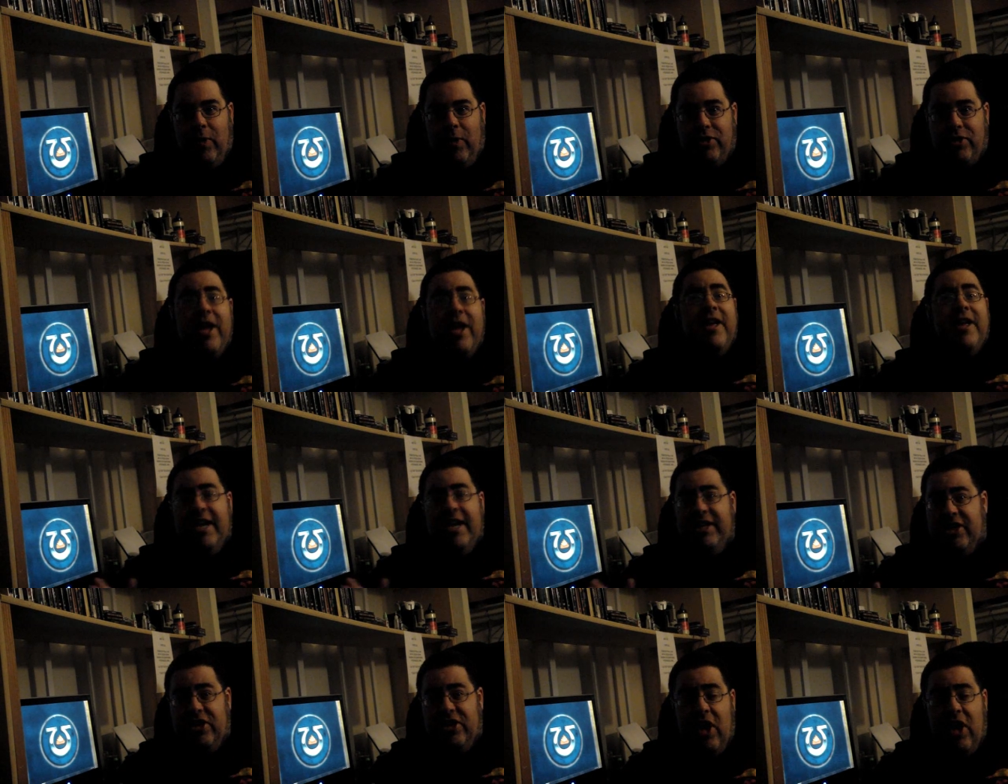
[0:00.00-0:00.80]
which
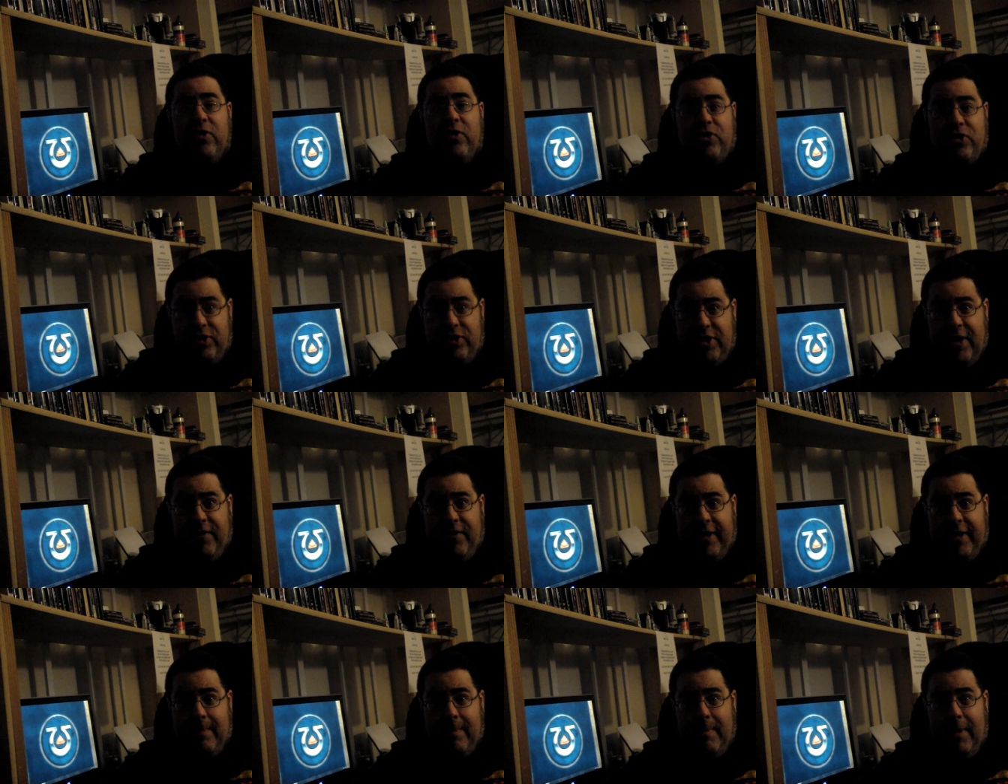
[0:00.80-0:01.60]
is another
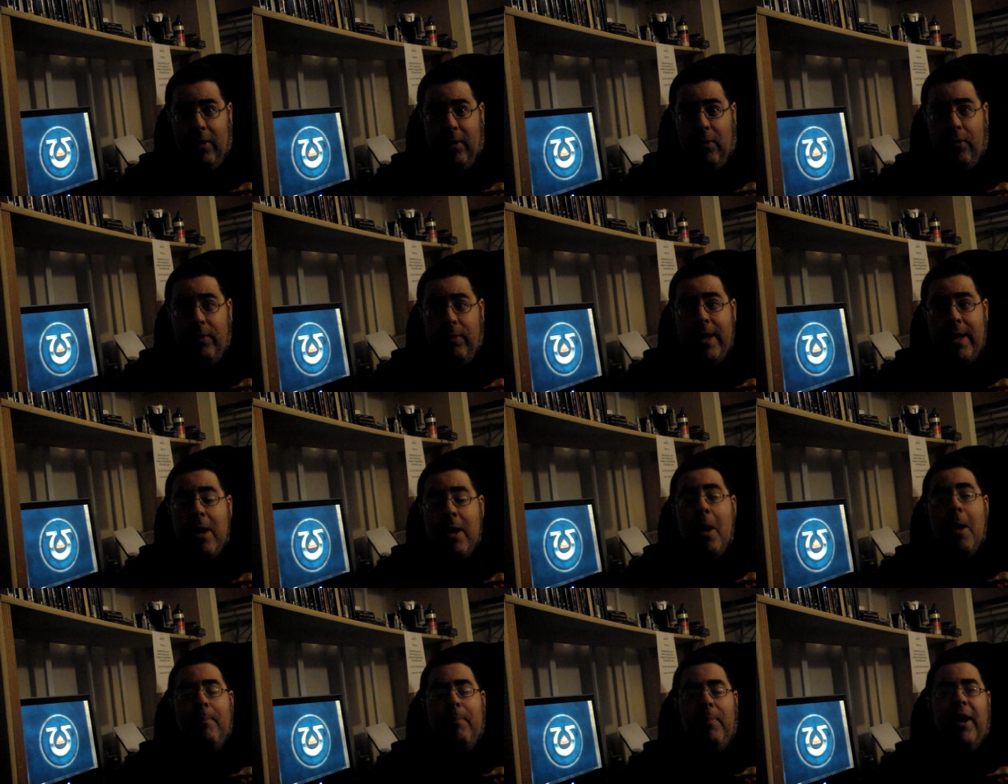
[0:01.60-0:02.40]
certificate mill.
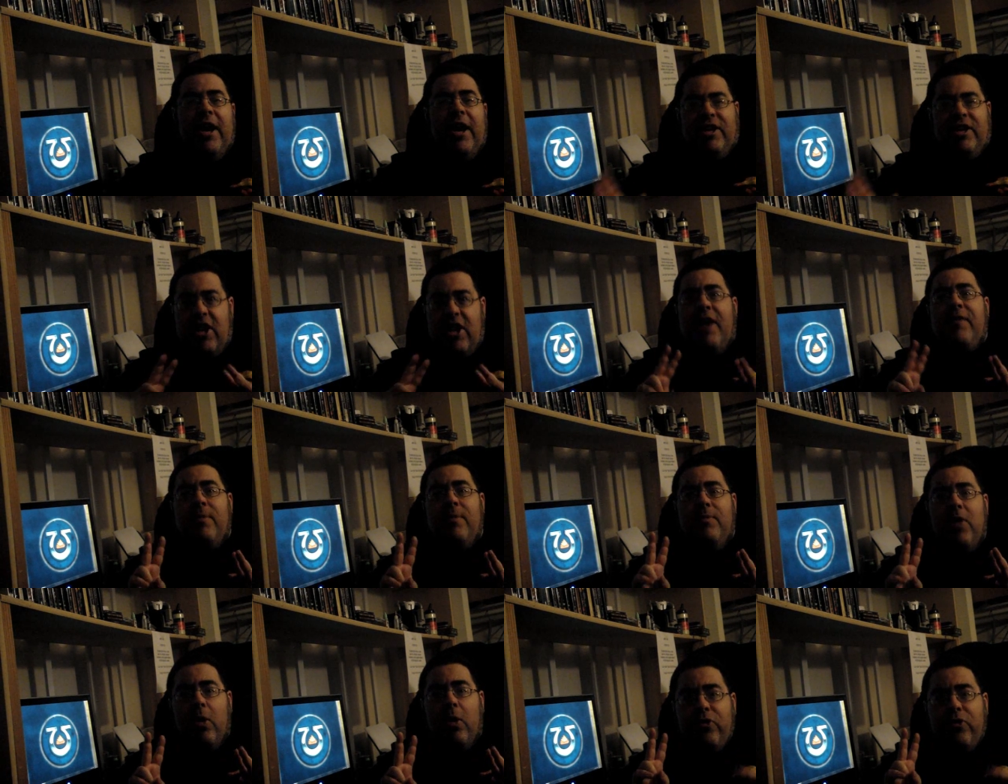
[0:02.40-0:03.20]
But aside
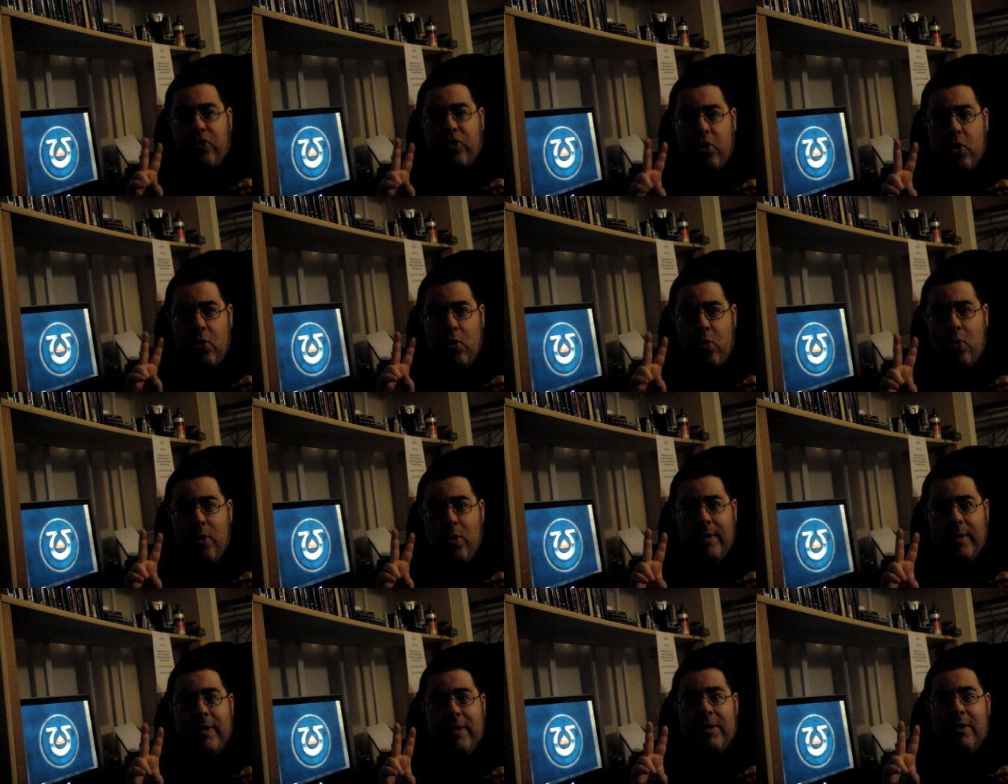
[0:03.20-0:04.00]
from those
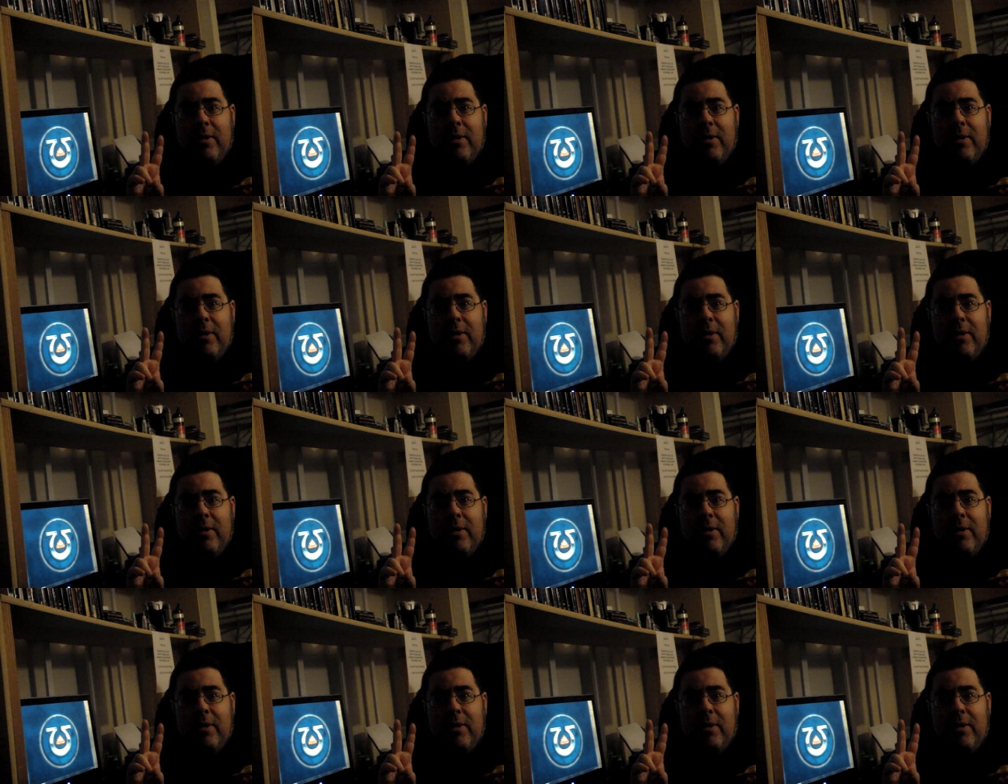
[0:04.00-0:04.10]
2